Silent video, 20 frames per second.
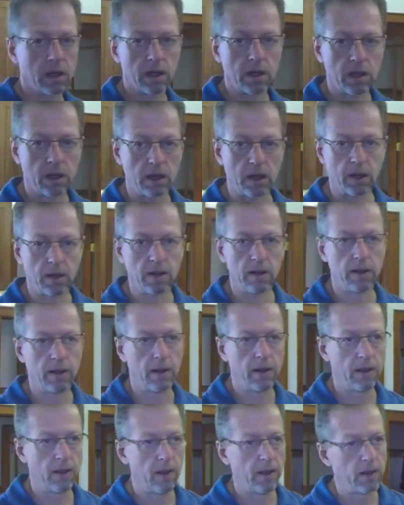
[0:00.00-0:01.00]

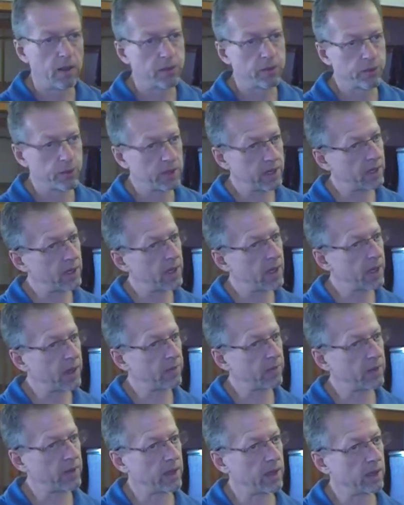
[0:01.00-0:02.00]

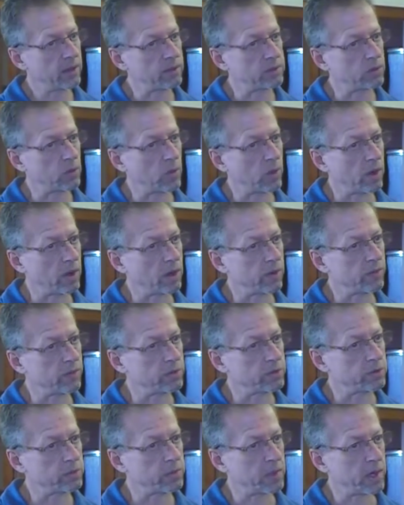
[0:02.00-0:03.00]
3.5 gallons of water for
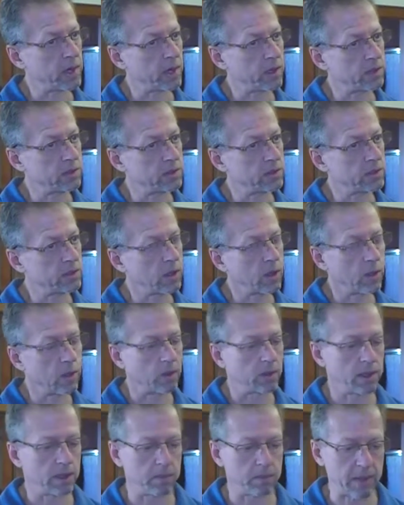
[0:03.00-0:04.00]
sparge.
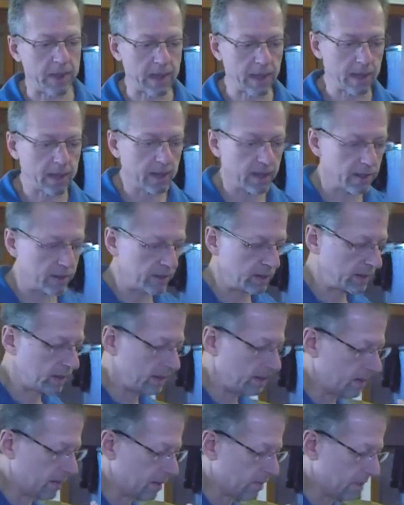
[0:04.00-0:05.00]
Oh, and back on
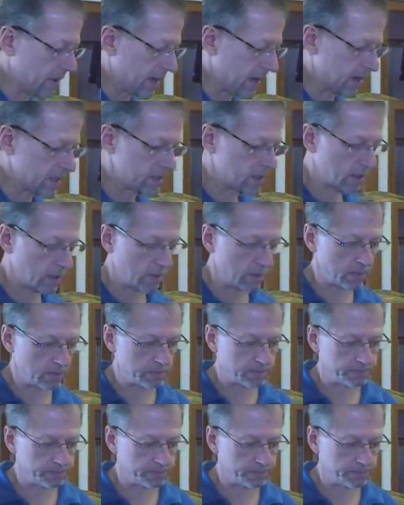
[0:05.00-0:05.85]
the mash out,